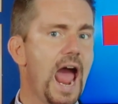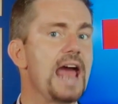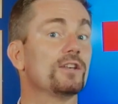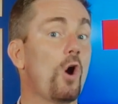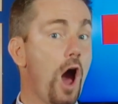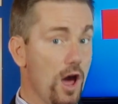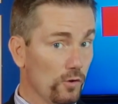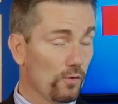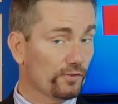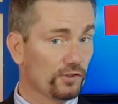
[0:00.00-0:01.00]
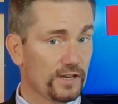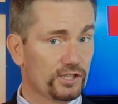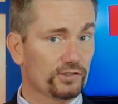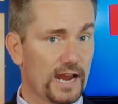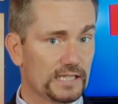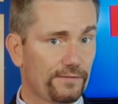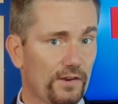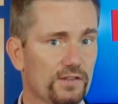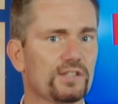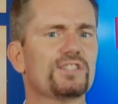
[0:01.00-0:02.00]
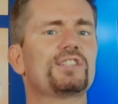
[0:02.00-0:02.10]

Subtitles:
and unauthorized transfers